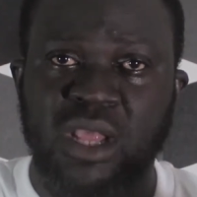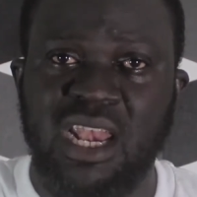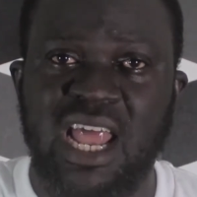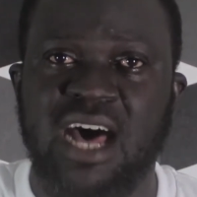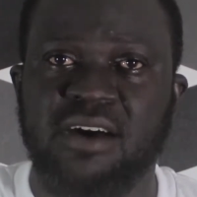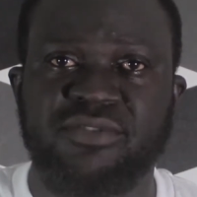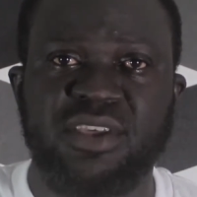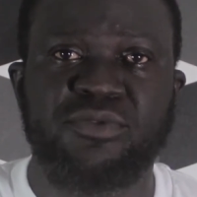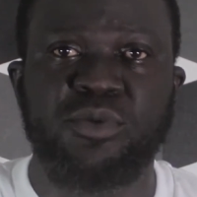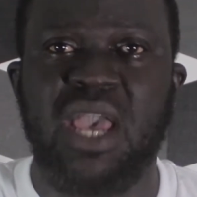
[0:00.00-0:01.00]
love,
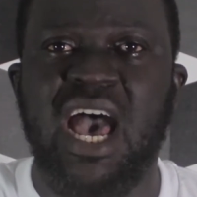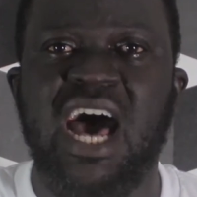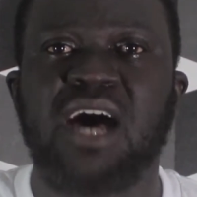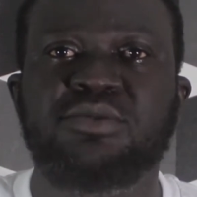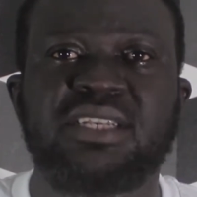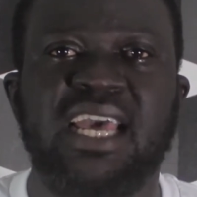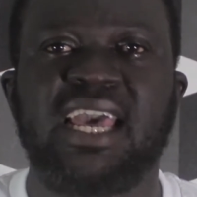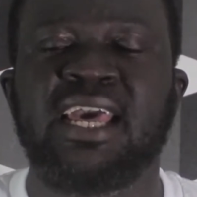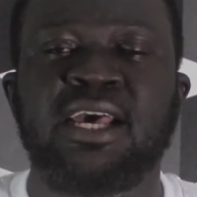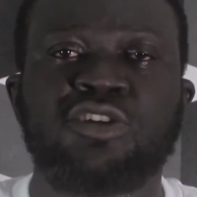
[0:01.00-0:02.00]
if we are out
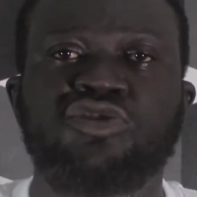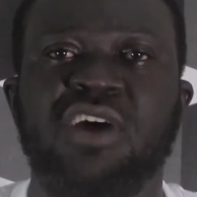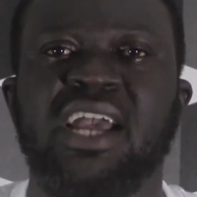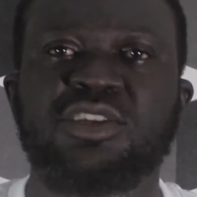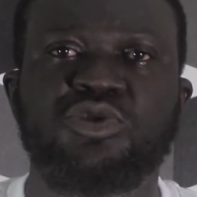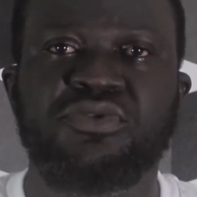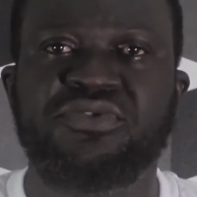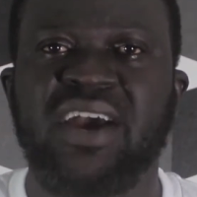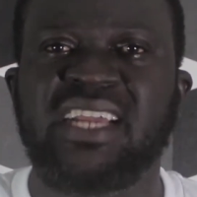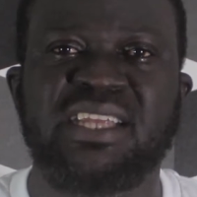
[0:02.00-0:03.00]
there trying to
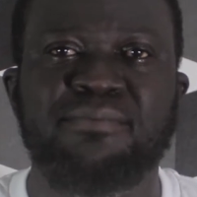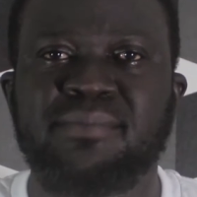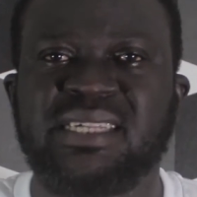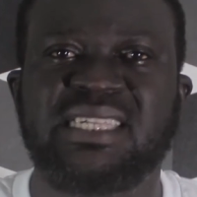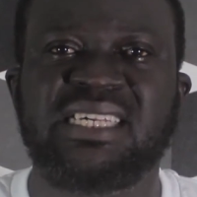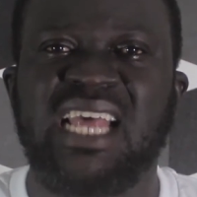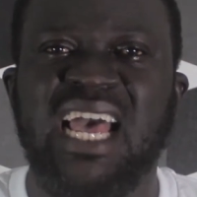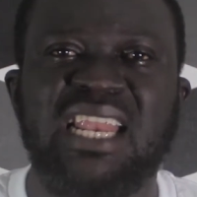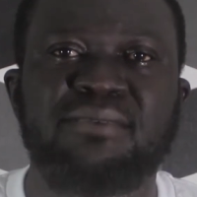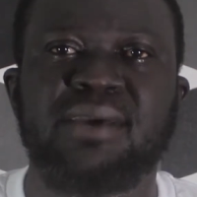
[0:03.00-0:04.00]
find the missing
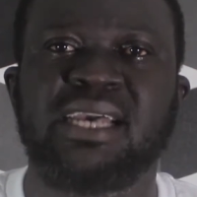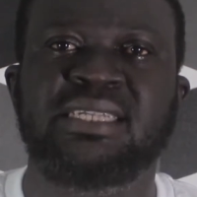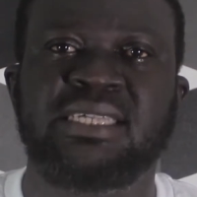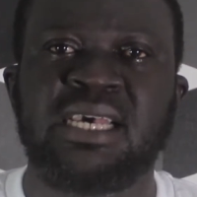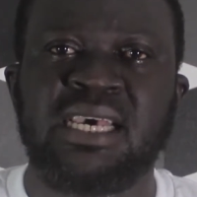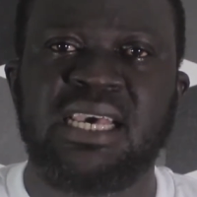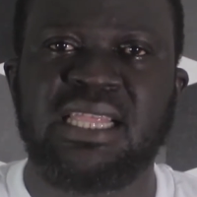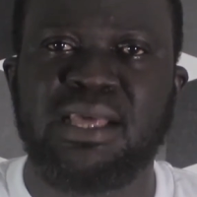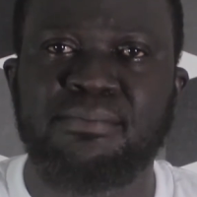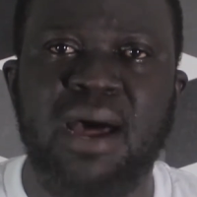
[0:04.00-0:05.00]
element
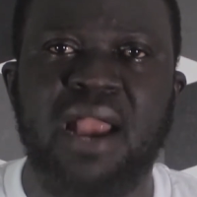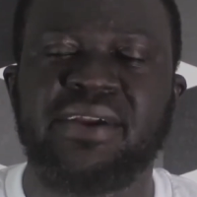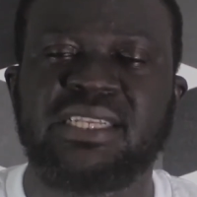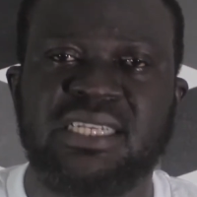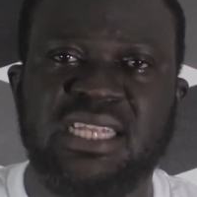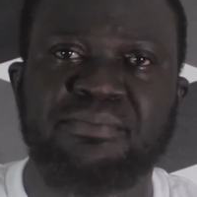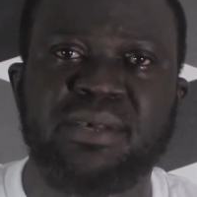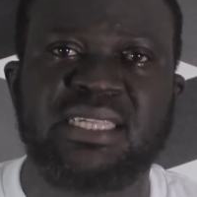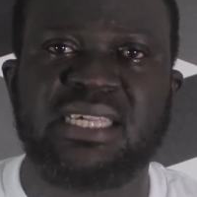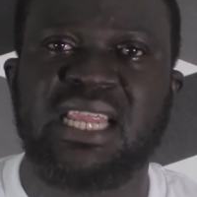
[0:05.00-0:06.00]
in the marriage, the
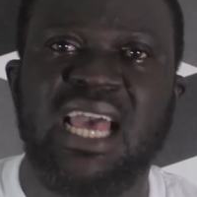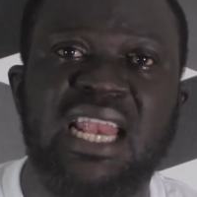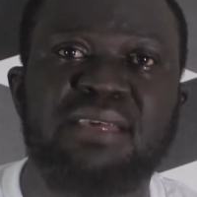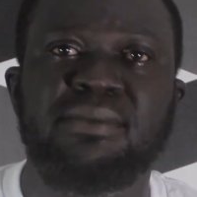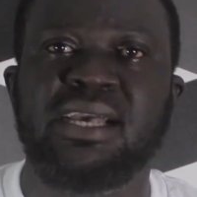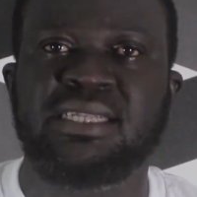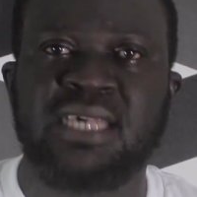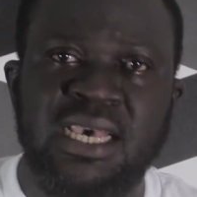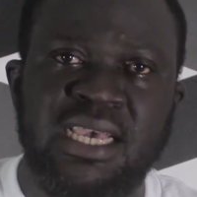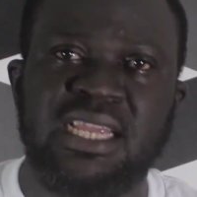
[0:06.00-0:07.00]
missing element
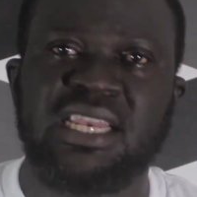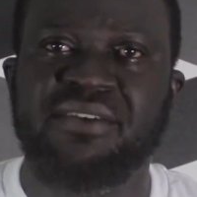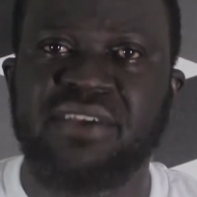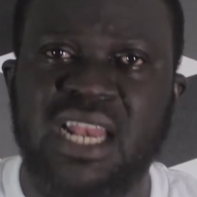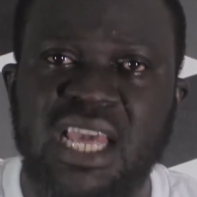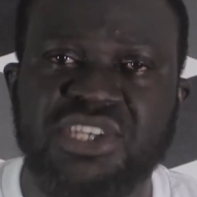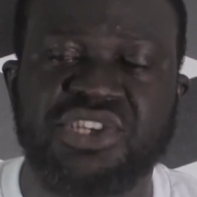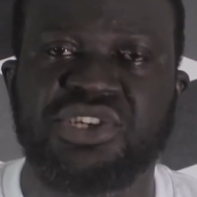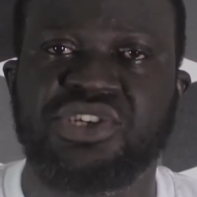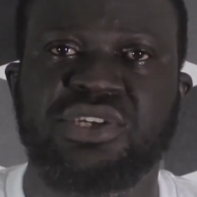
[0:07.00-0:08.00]
in the
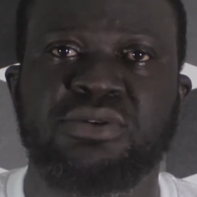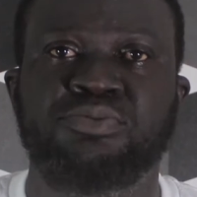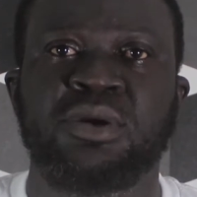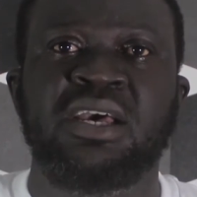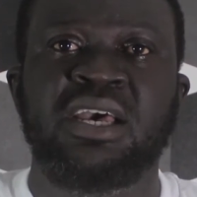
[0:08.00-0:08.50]
relationship